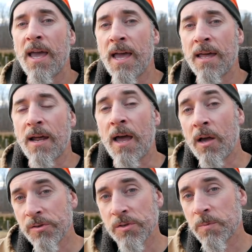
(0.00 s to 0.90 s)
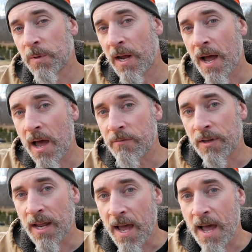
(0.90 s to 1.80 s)
And I also split a hive
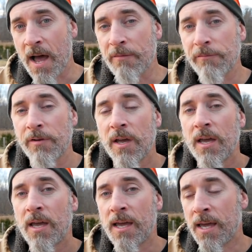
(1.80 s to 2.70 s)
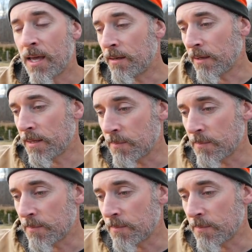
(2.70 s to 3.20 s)
in half and let